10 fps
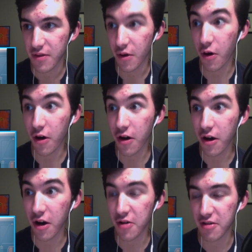Oh,
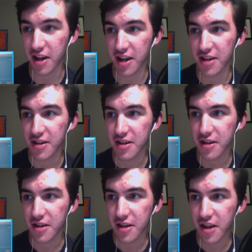okay.
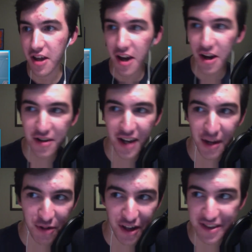Okay,
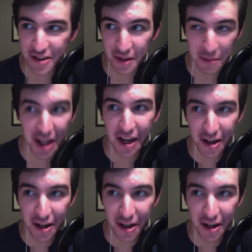I'm glad they're limiting.